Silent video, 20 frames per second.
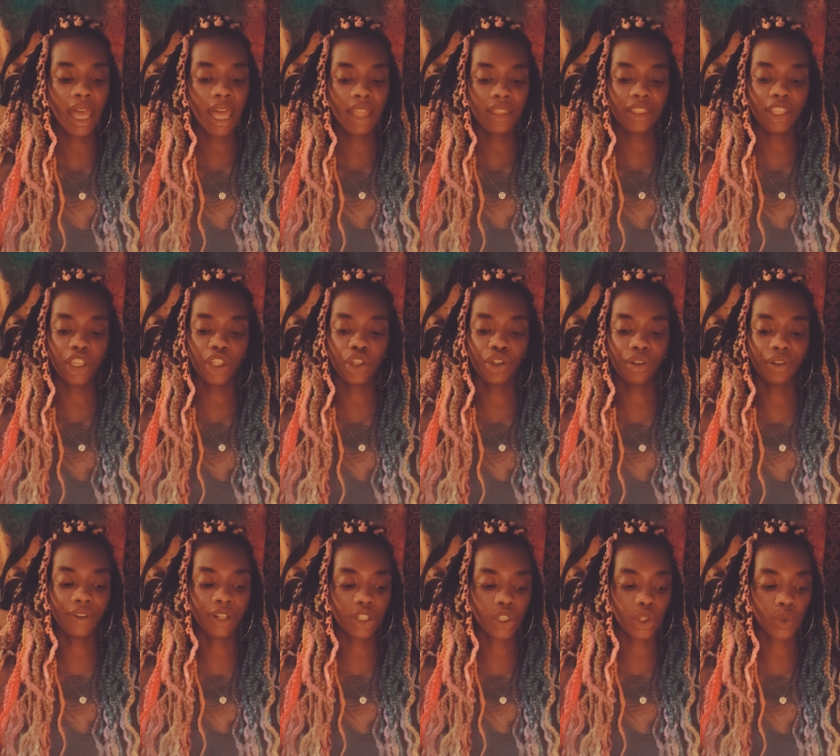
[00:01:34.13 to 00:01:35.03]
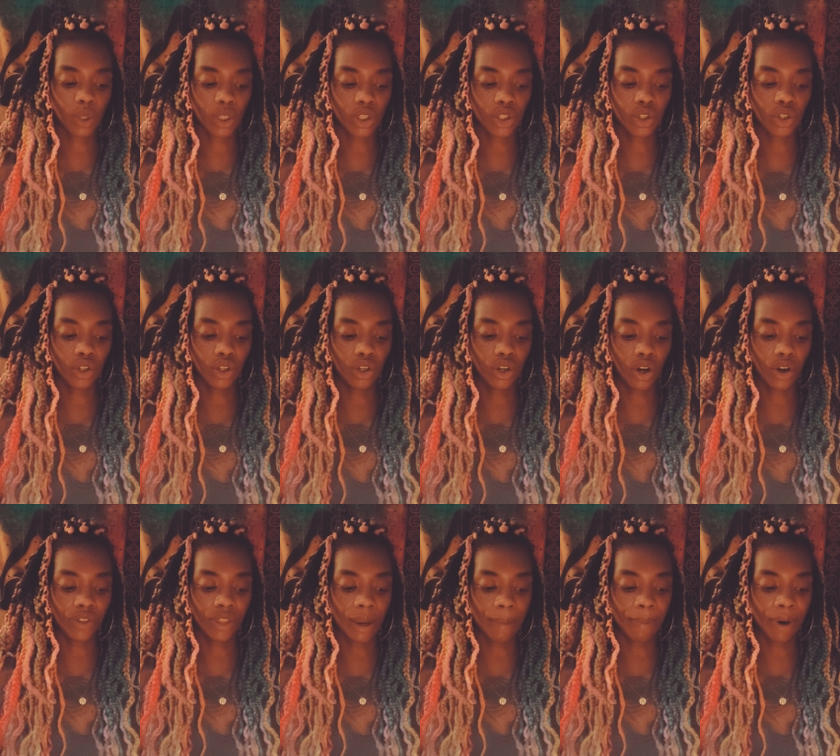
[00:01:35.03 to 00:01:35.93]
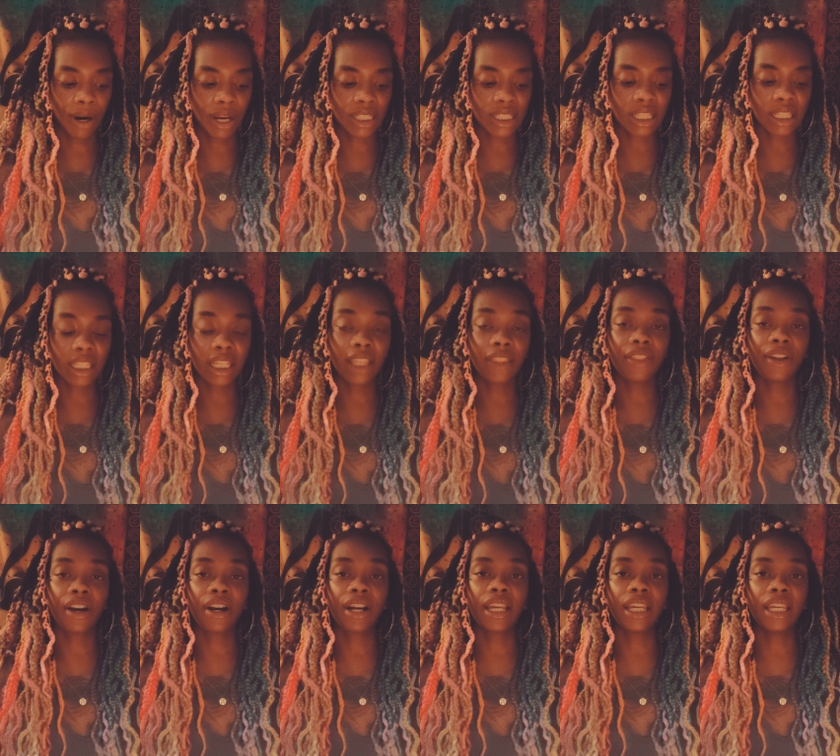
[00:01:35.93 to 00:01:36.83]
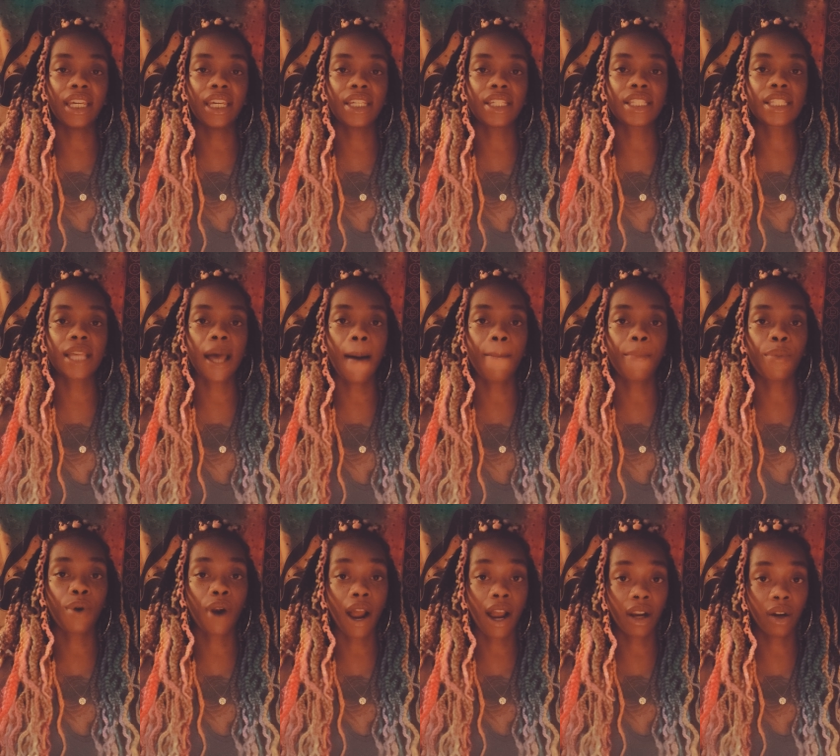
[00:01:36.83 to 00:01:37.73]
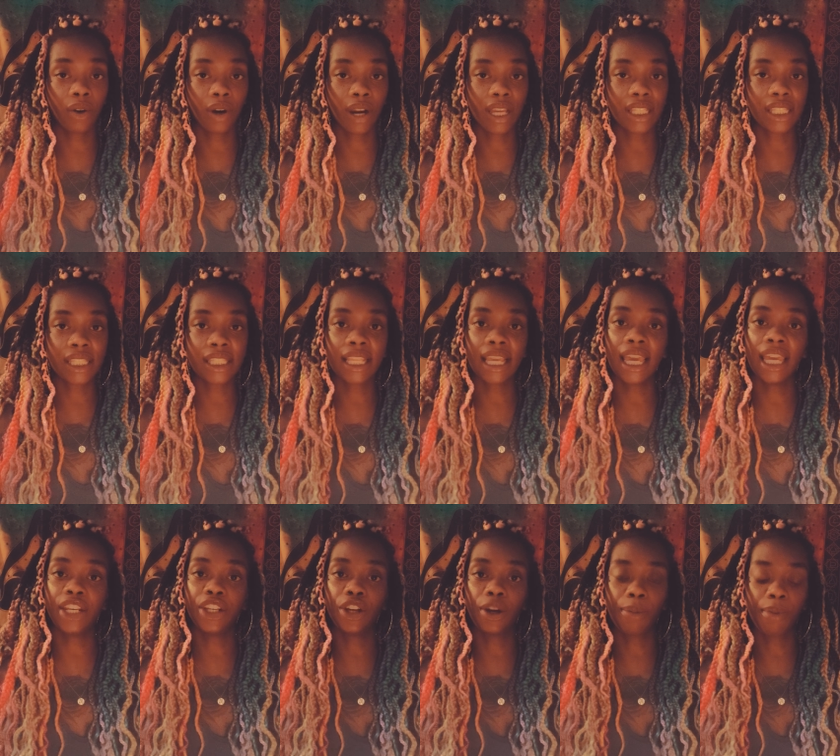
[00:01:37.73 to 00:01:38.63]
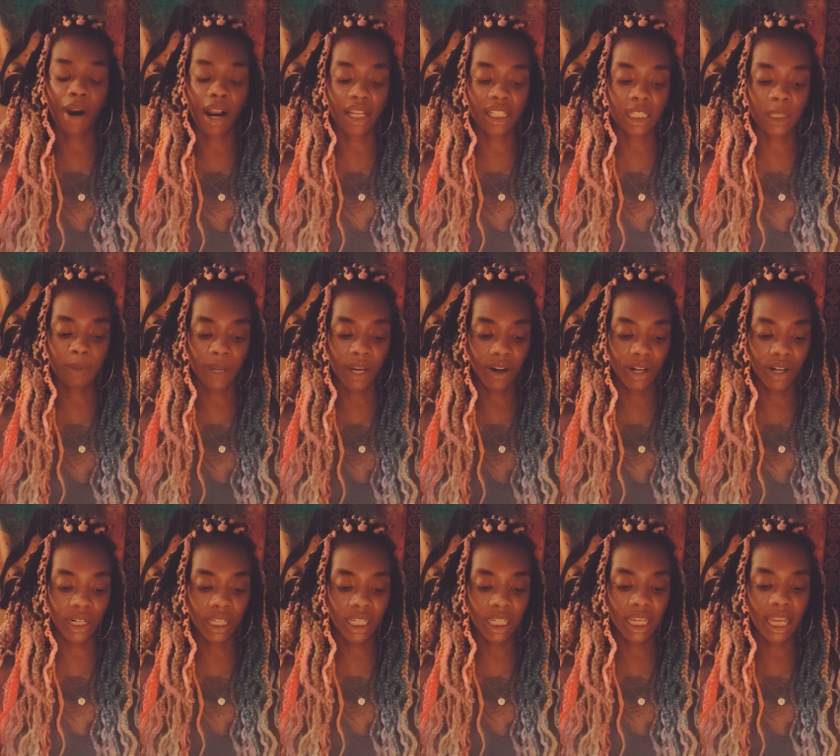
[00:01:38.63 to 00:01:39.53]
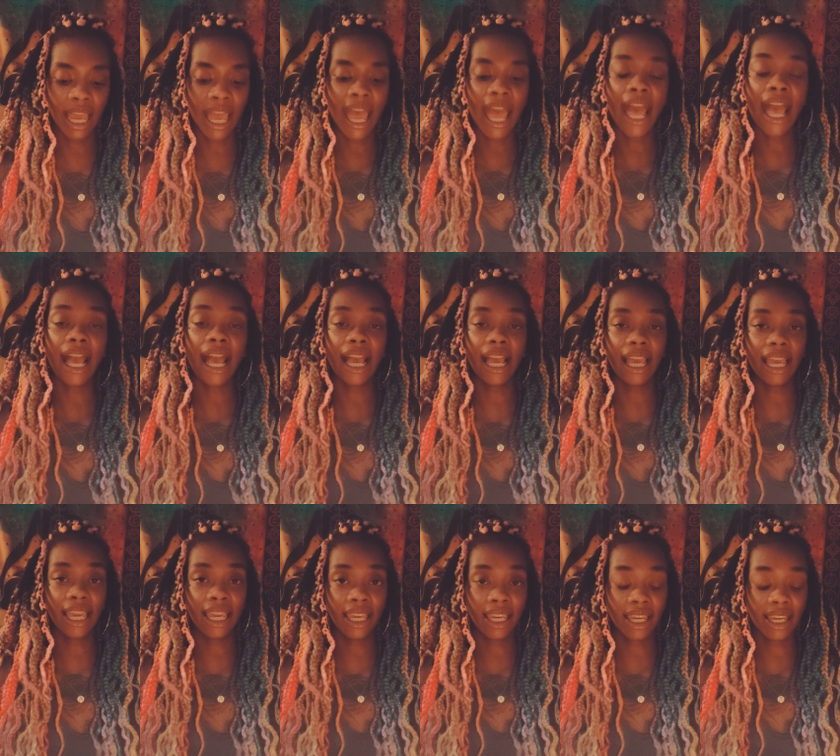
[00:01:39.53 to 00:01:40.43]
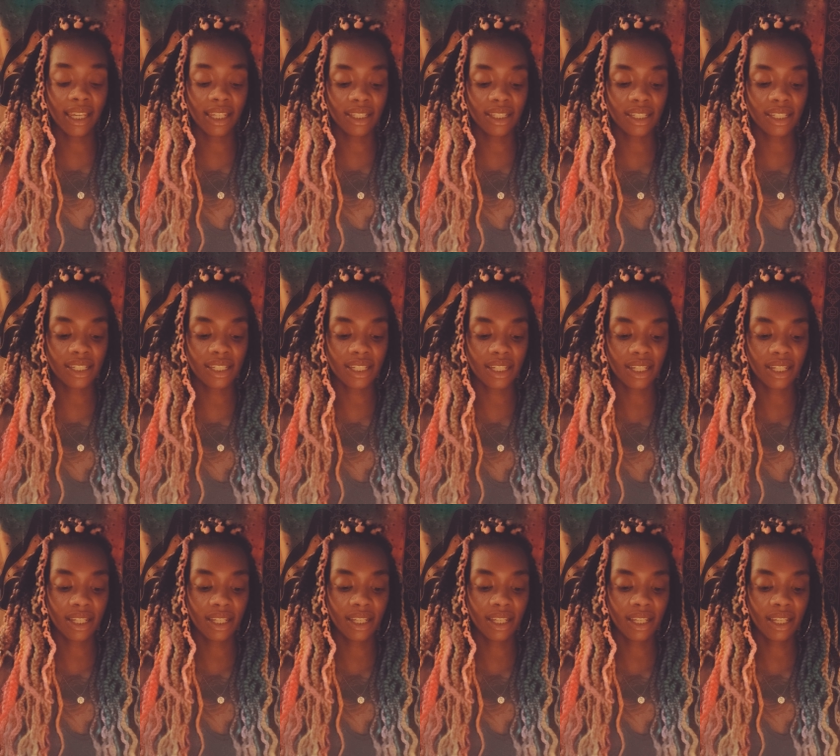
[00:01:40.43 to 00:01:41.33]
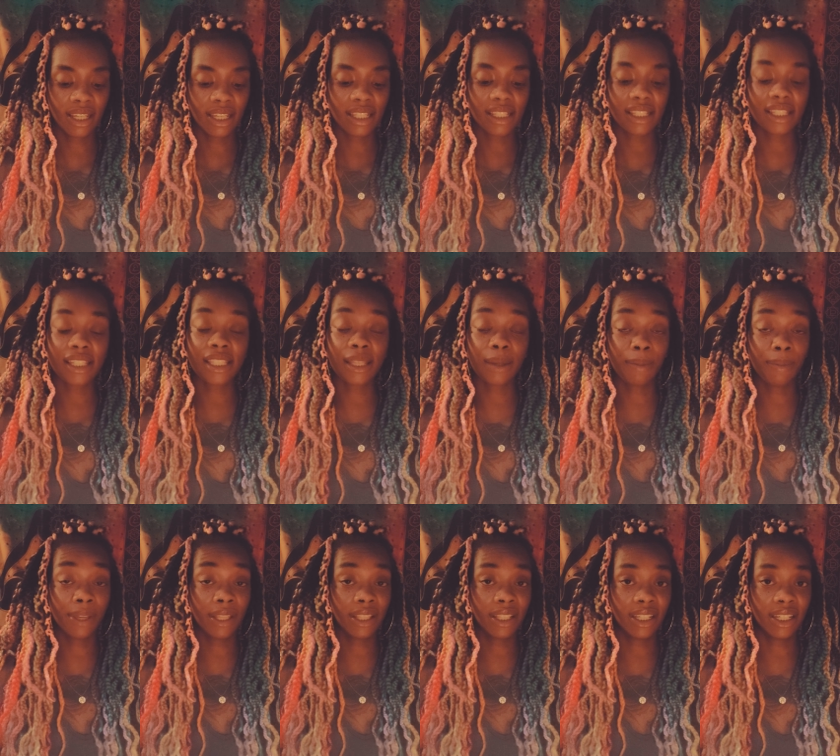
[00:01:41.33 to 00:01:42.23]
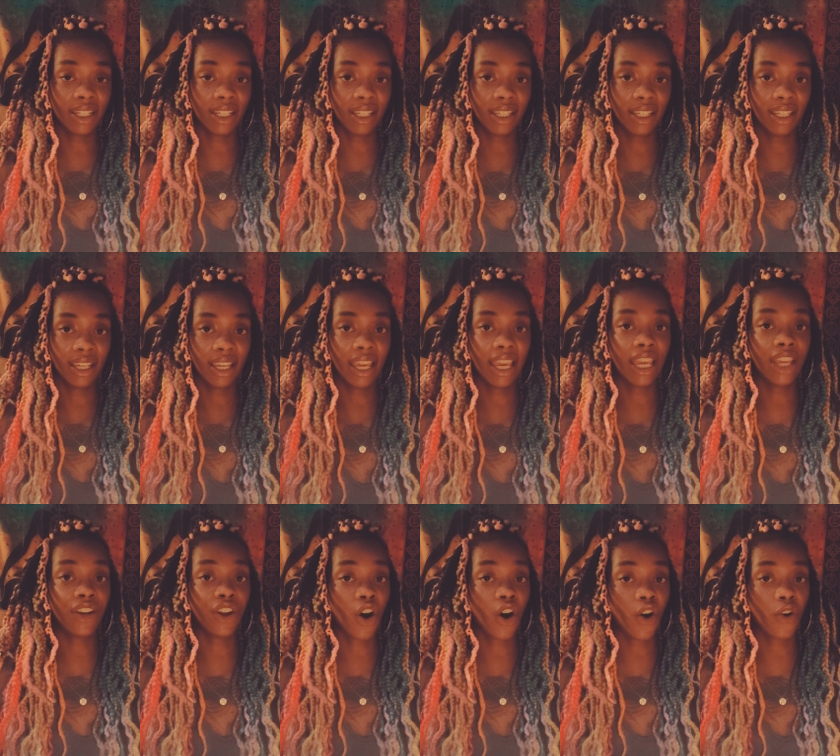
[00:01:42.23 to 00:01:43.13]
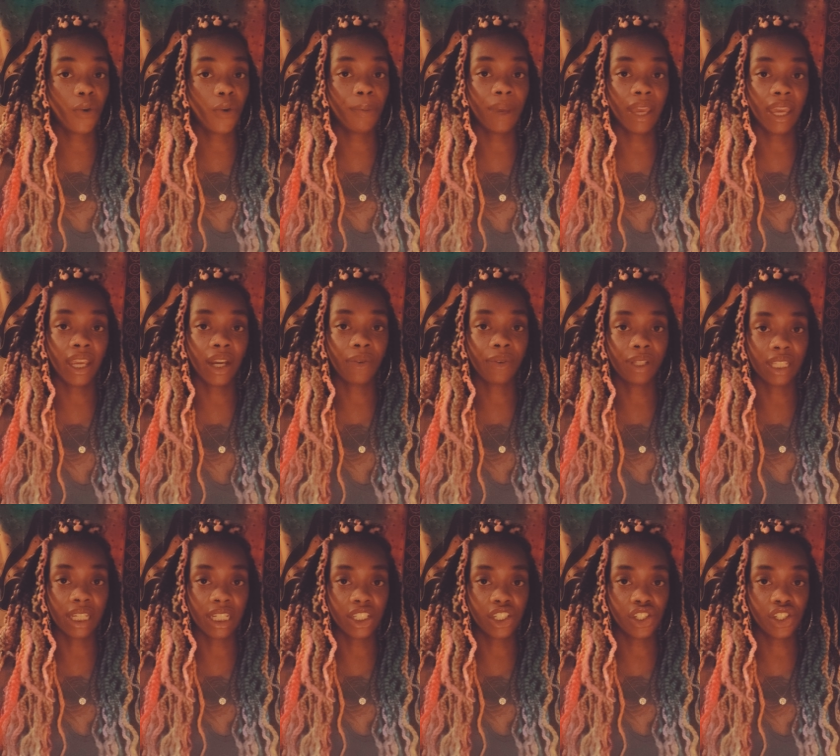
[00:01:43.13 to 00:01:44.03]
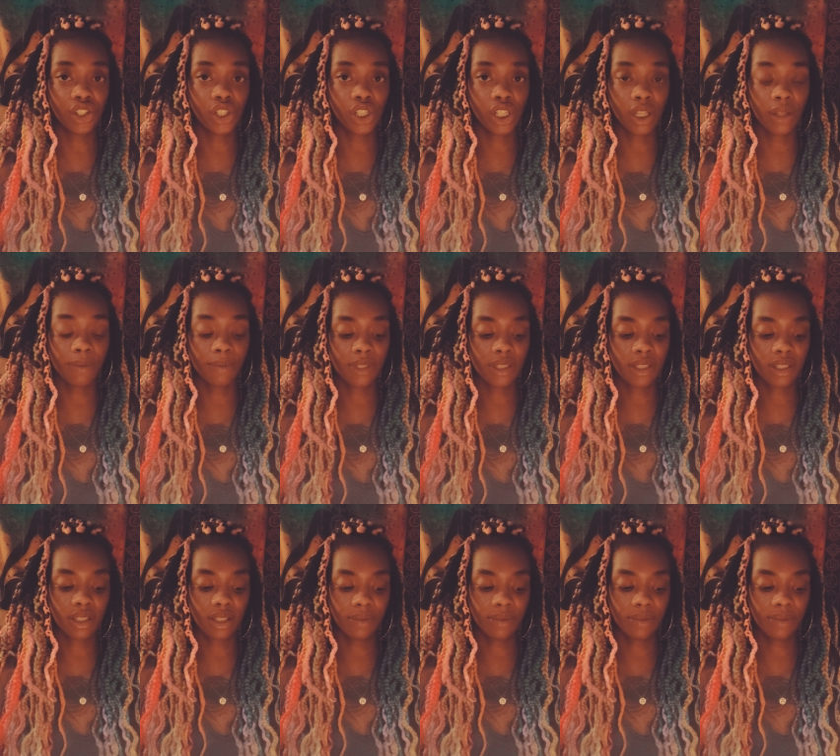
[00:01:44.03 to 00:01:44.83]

The universe wants you to know that presently there is progress in your prosperity and stability in home and relationships.